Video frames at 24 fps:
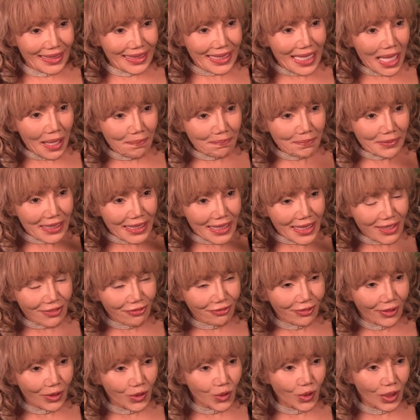tapped his
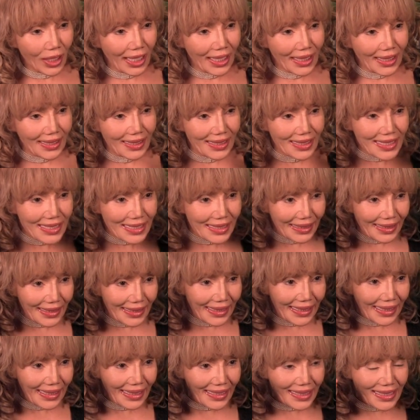phone lines,
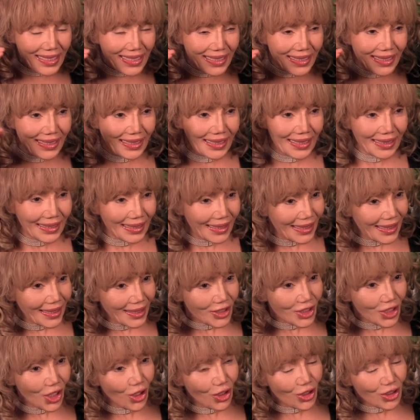listened,
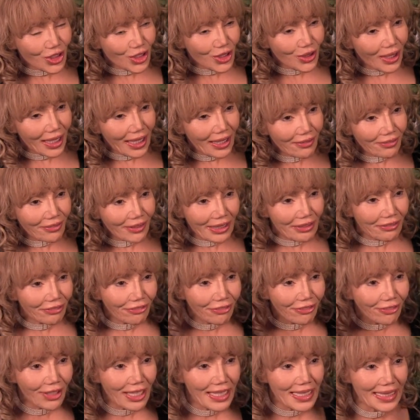talked to every
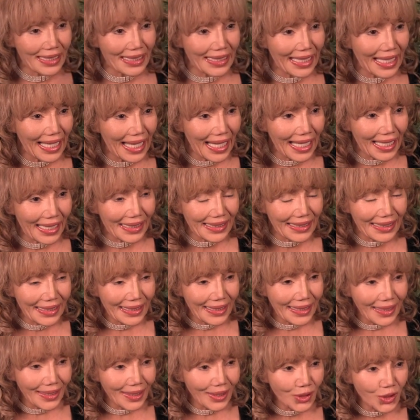friend he had,
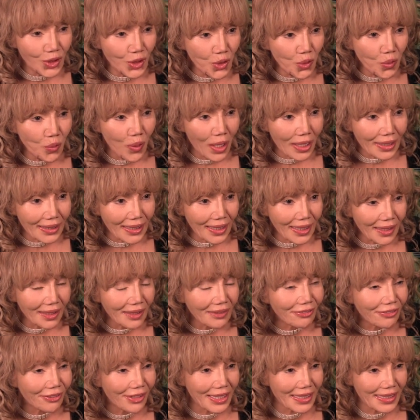knew what
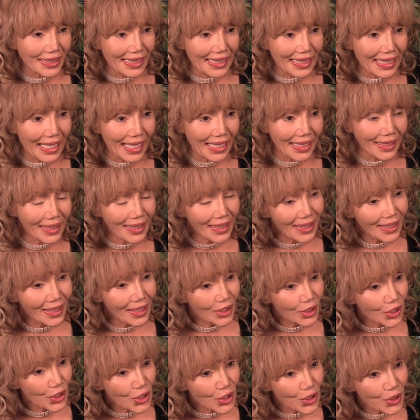girlfriend he had,
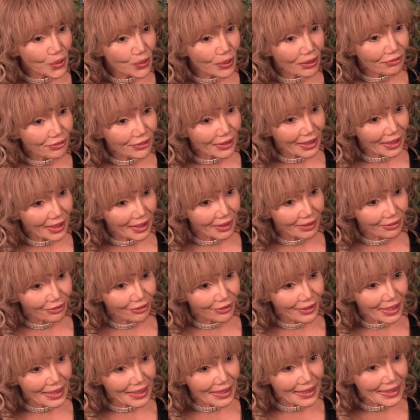knew if the
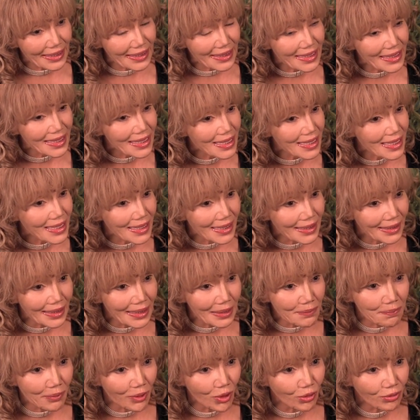girlfriend did a
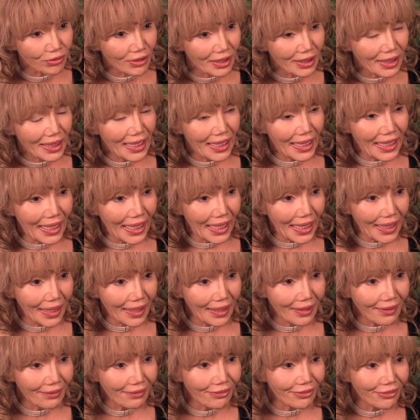sleepover.
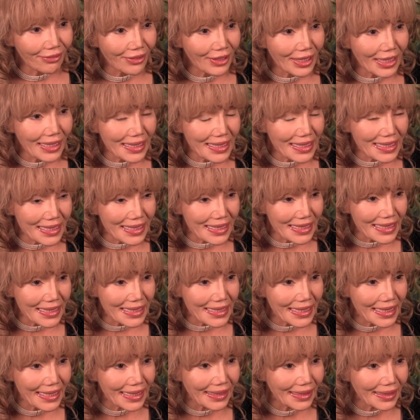Every
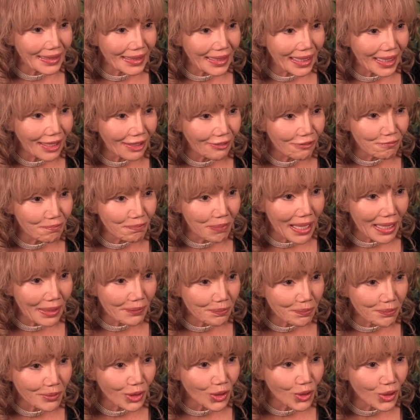detail of
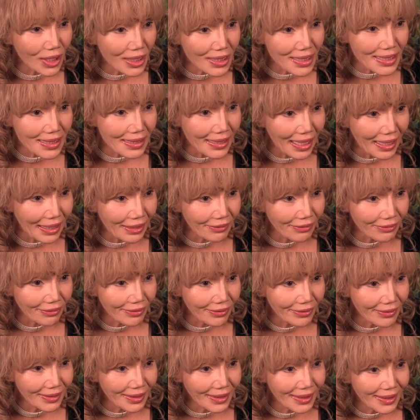Pat Broeker's
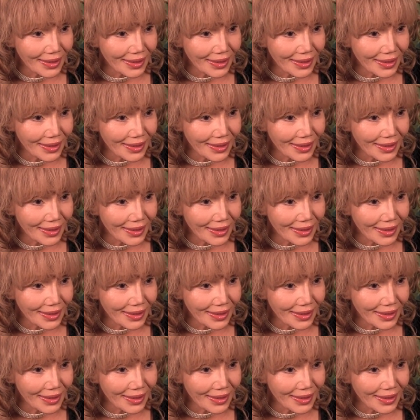life